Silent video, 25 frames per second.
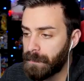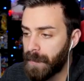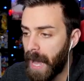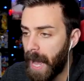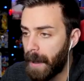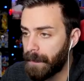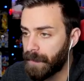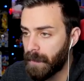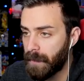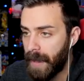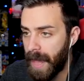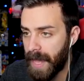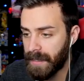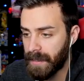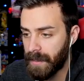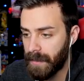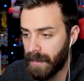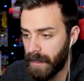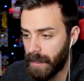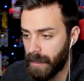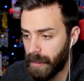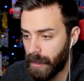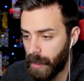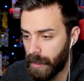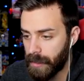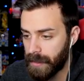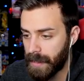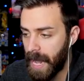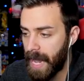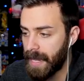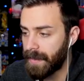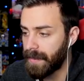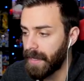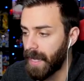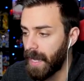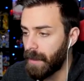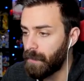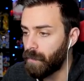pop the mask and he Curse. I
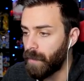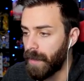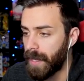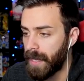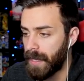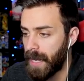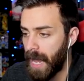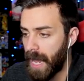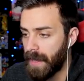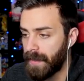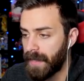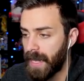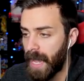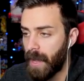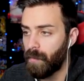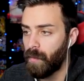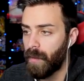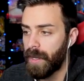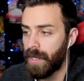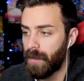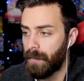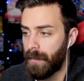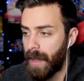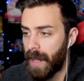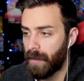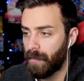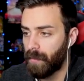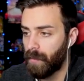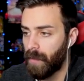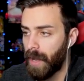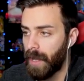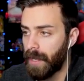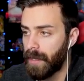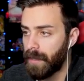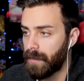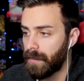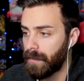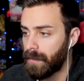think I win. I think I win no matter
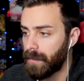what.